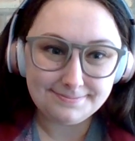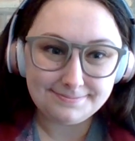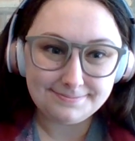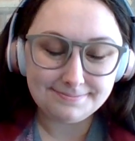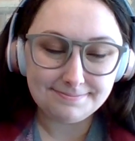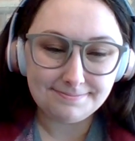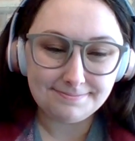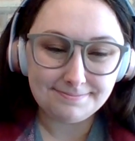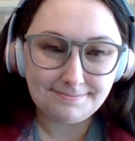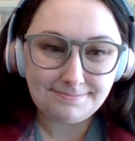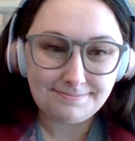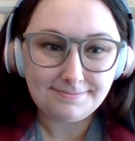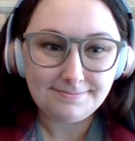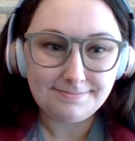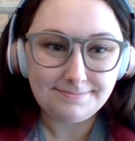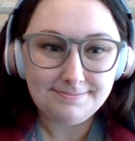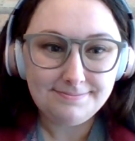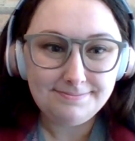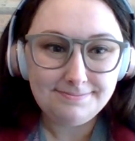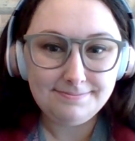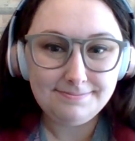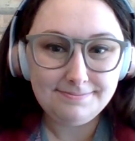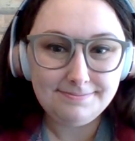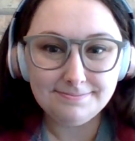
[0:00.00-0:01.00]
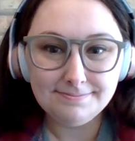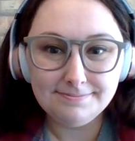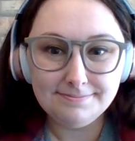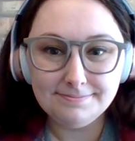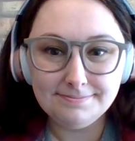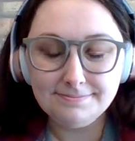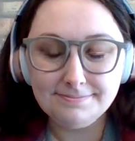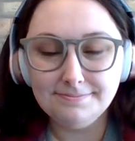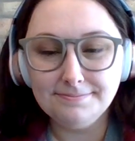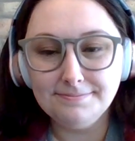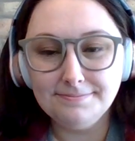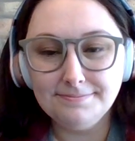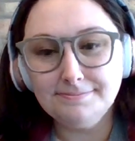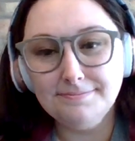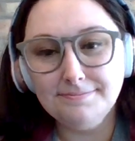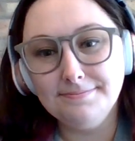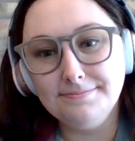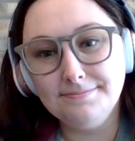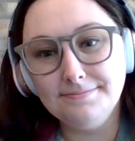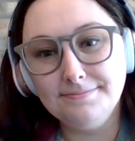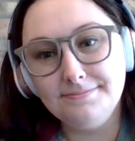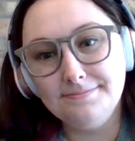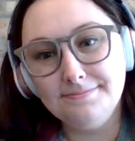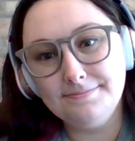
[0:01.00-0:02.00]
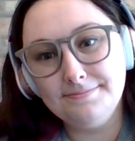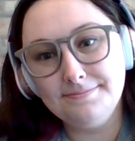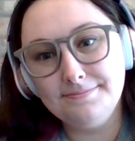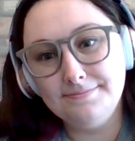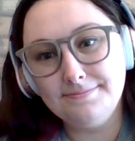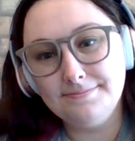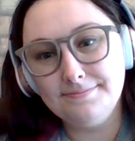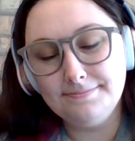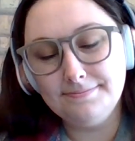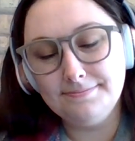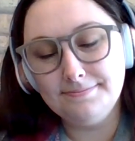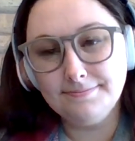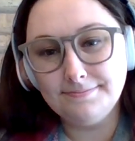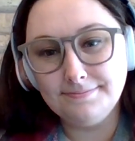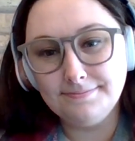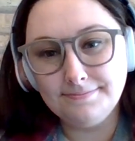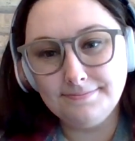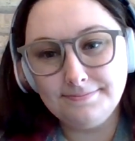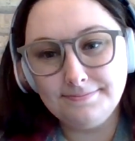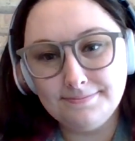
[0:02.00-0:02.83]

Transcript: [no speech]